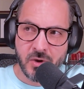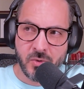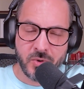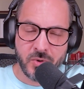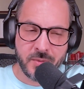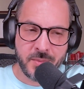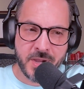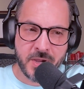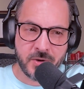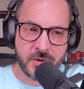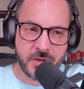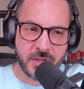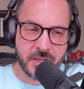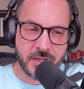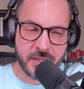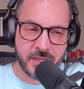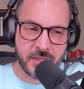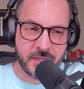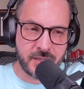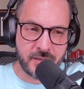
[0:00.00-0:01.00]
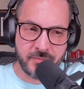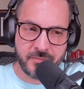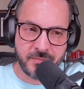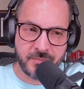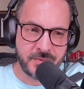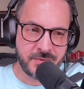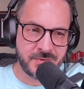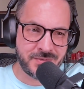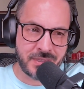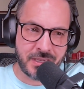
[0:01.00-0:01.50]
What about,
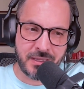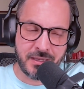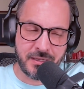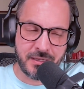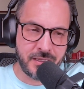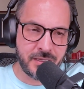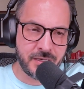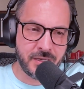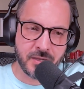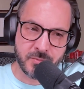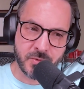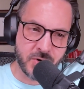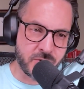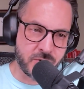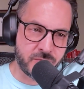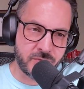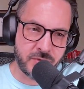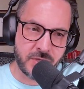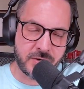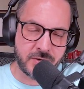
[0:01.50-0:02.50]
say, income growth?